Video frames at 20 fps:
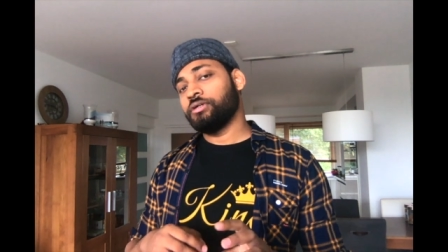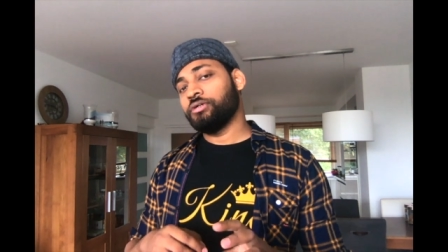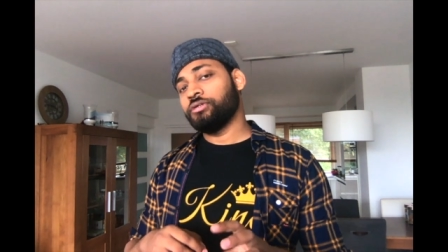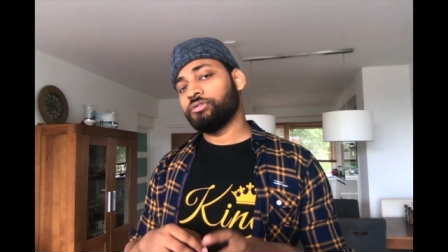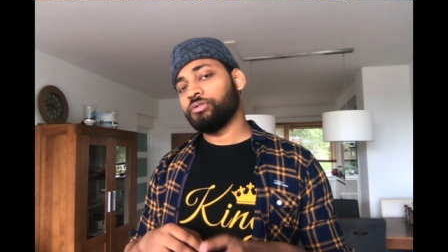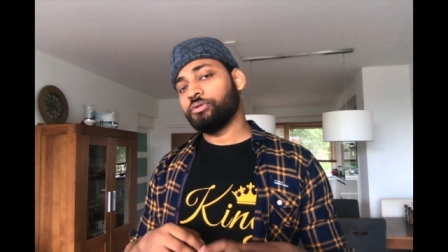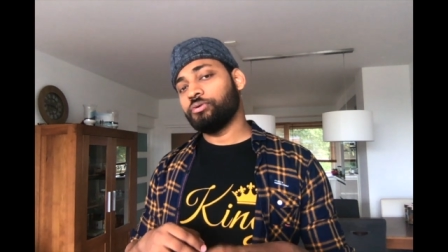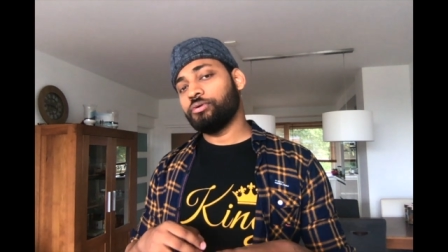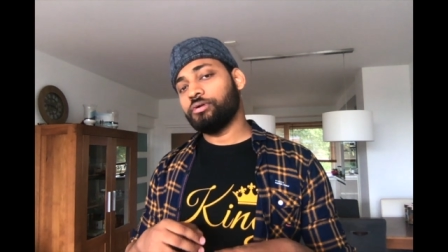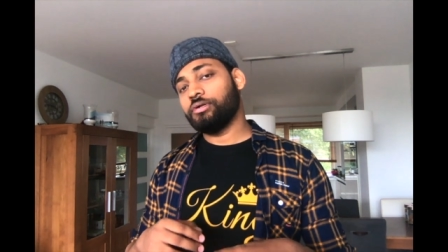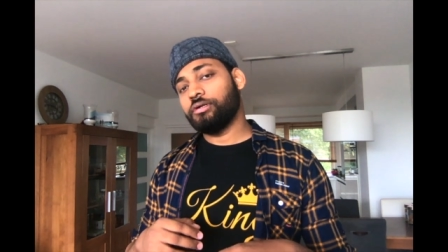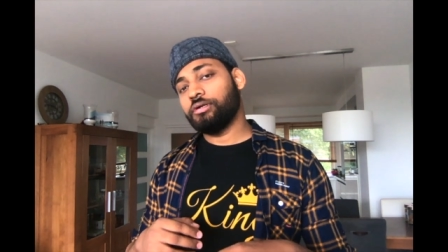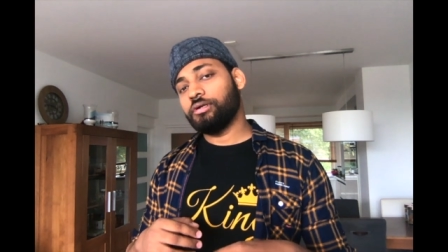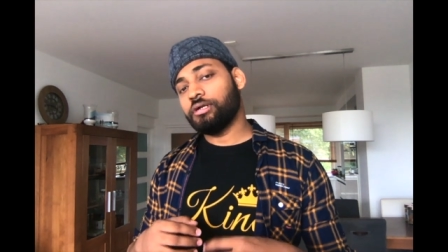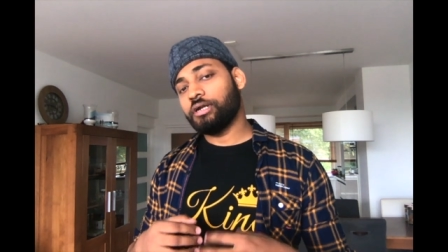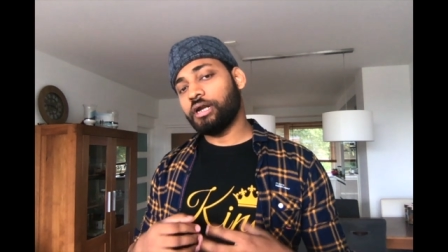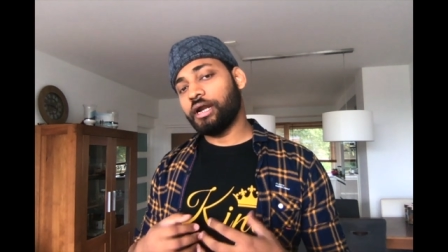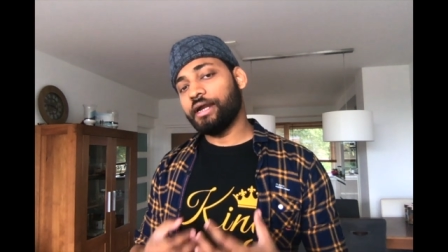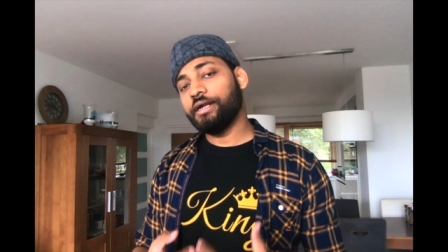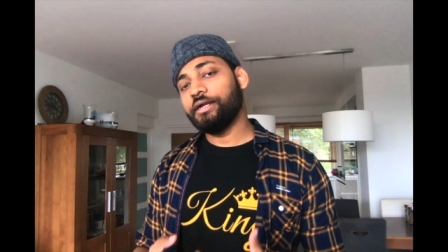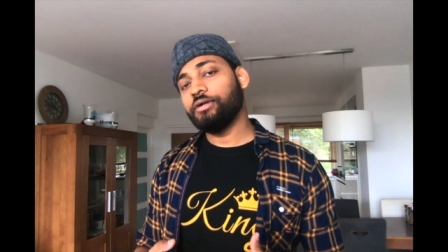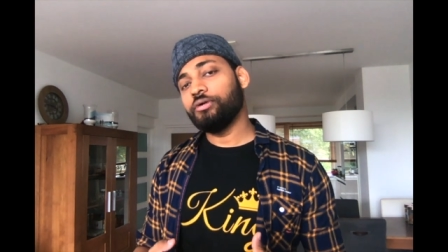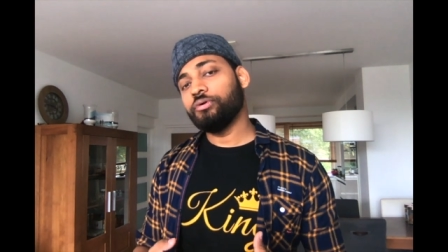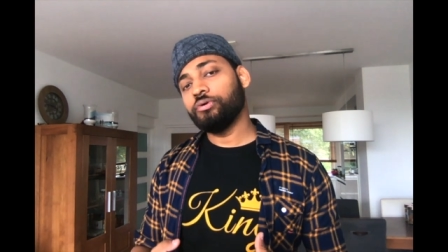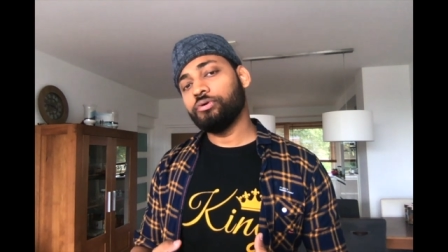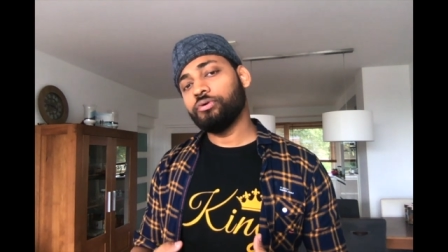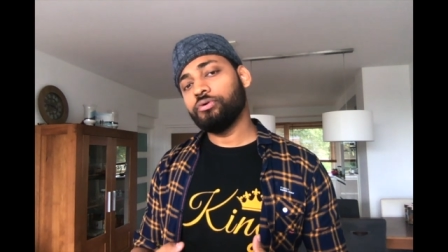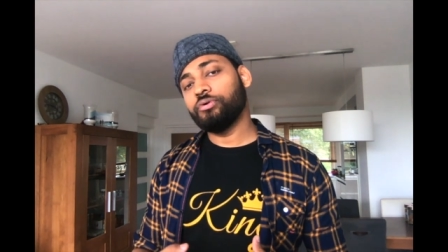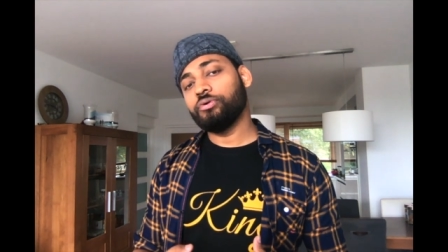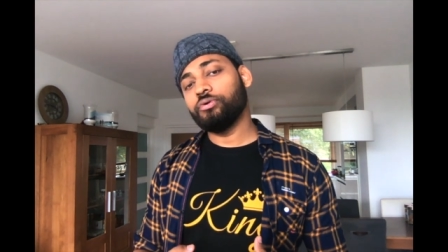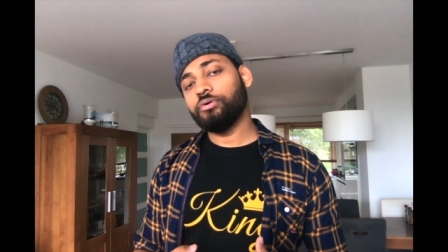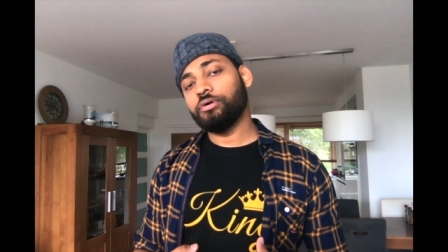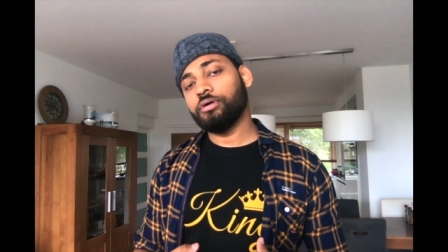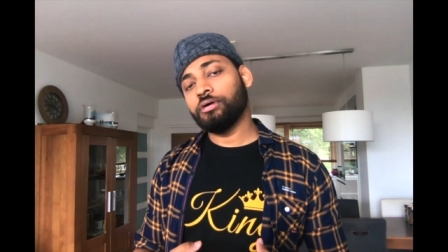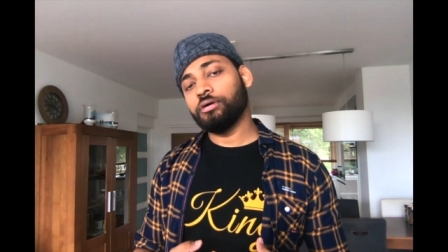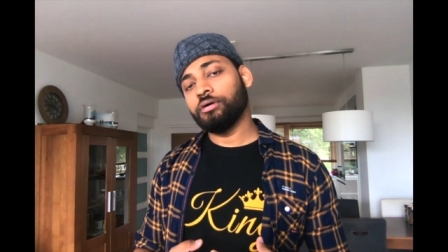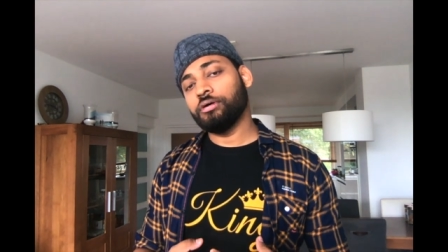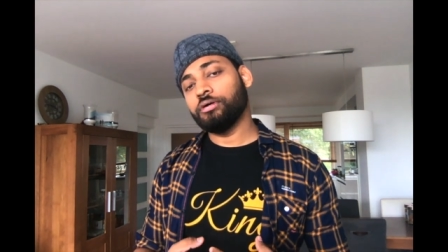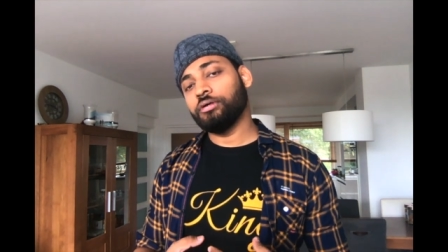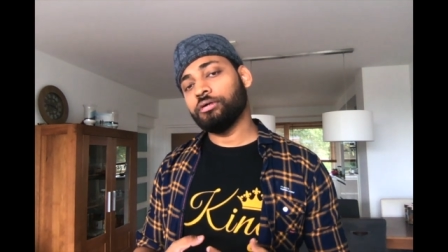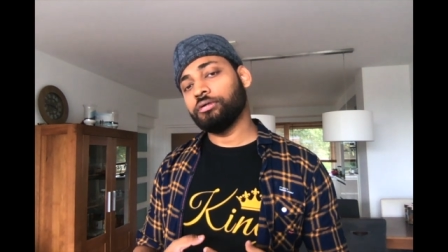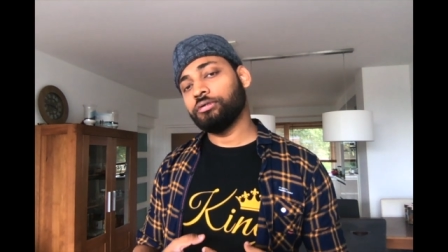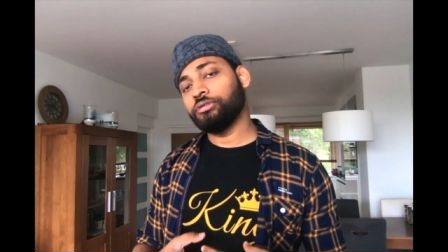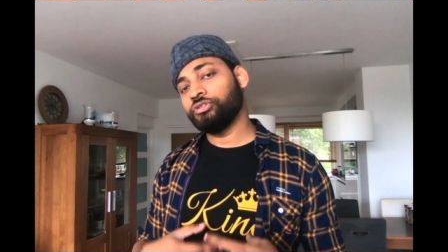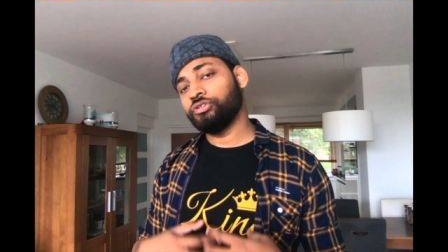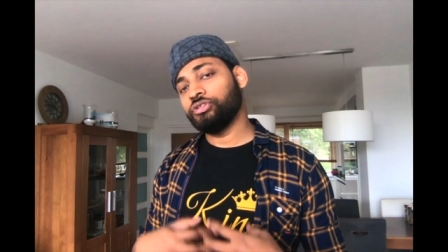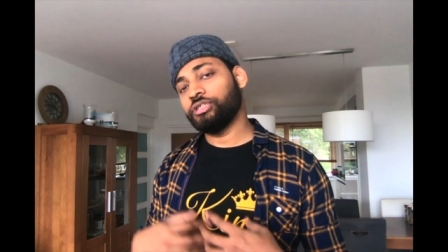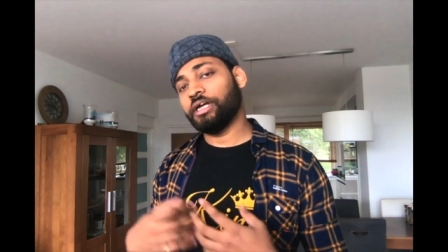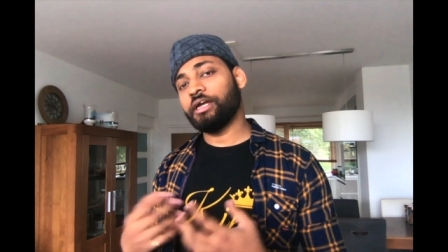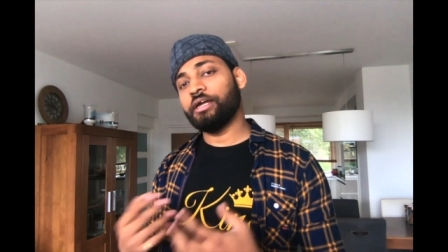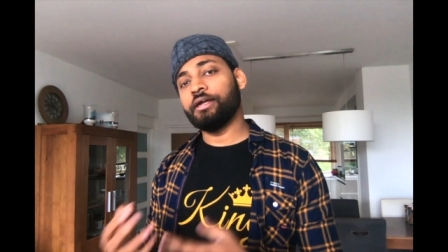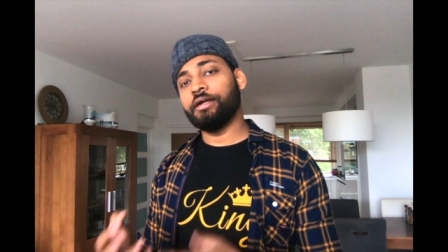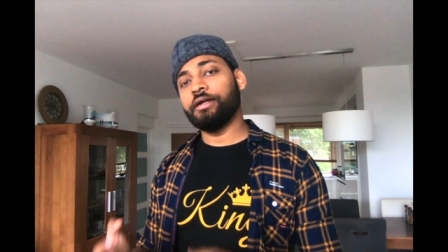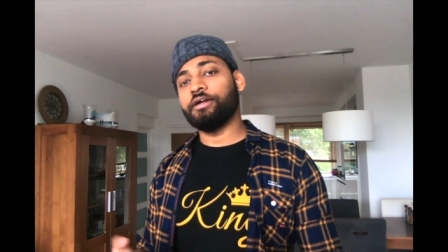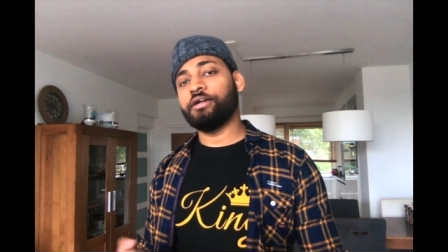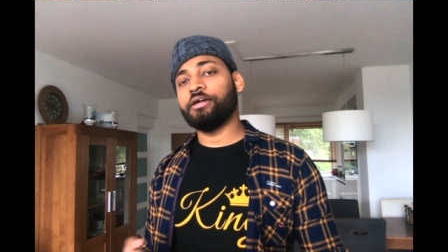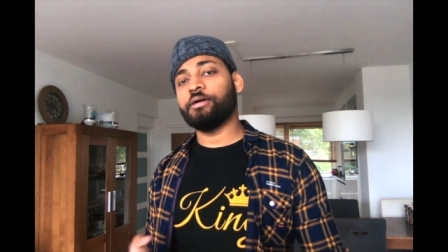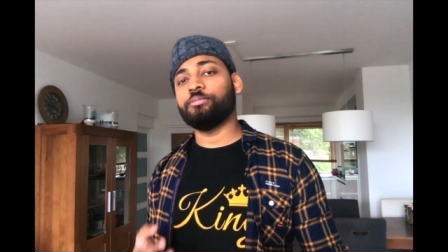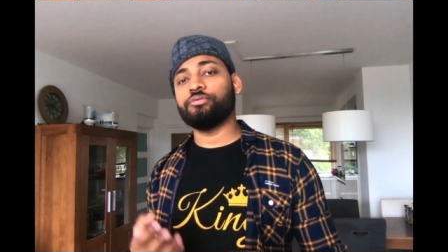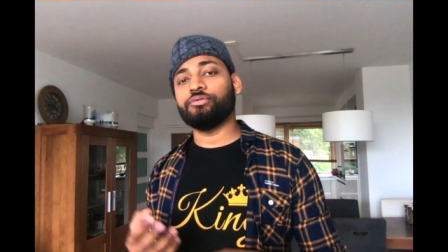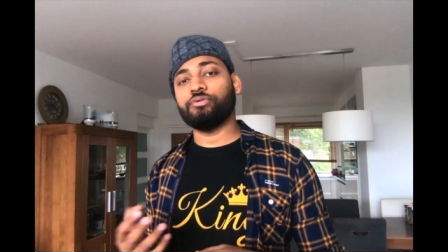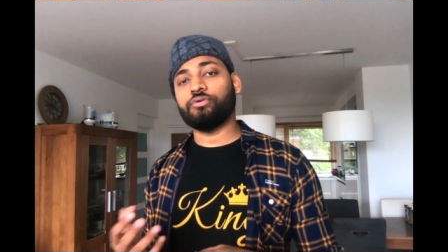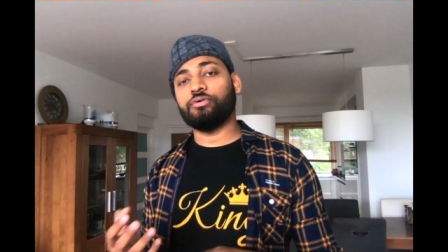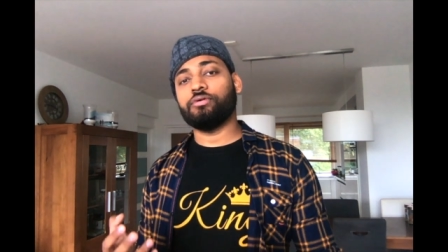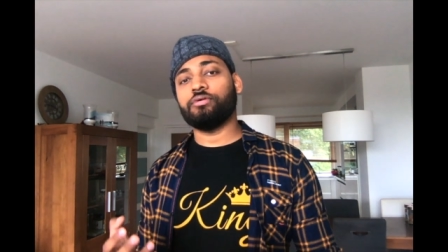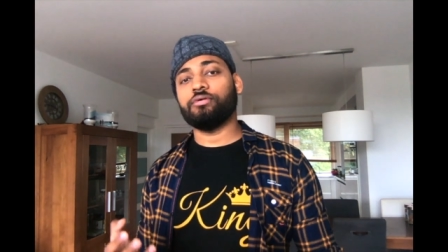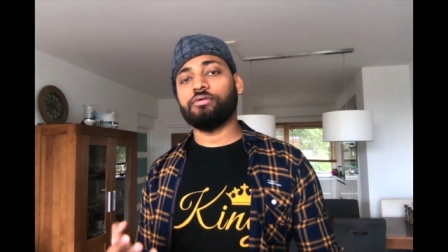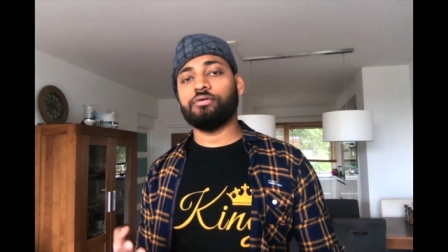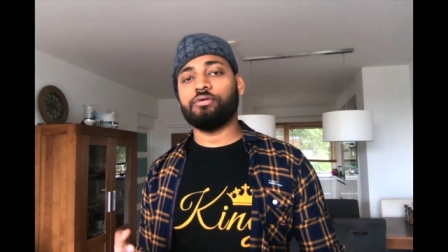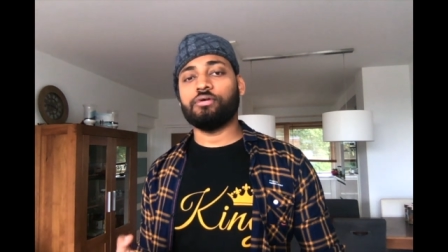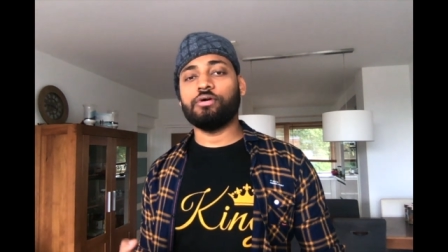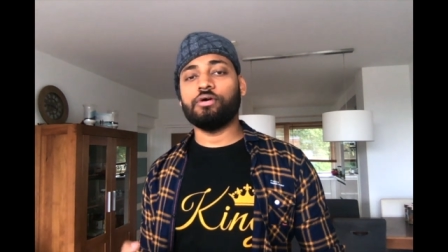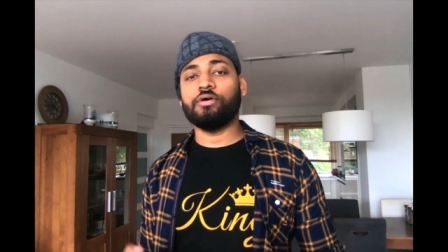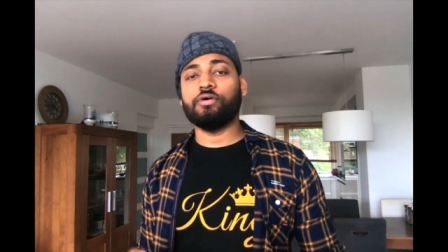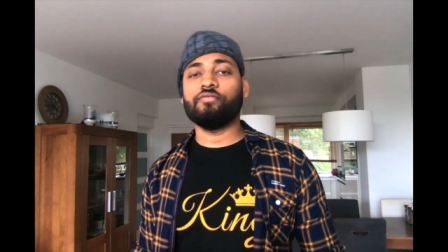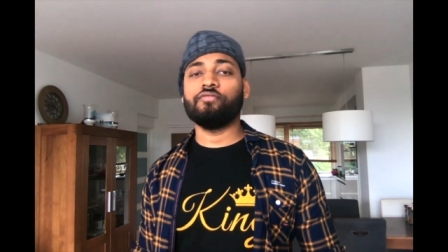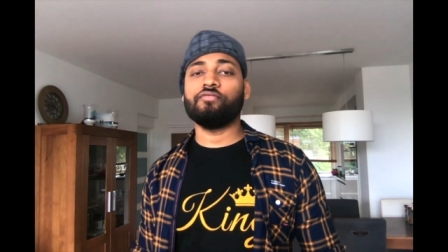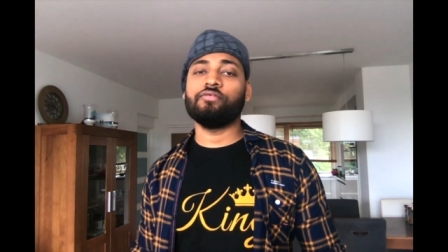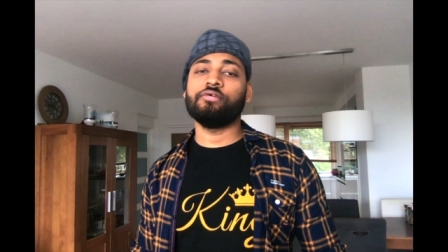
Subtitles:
So try to check GitHubs of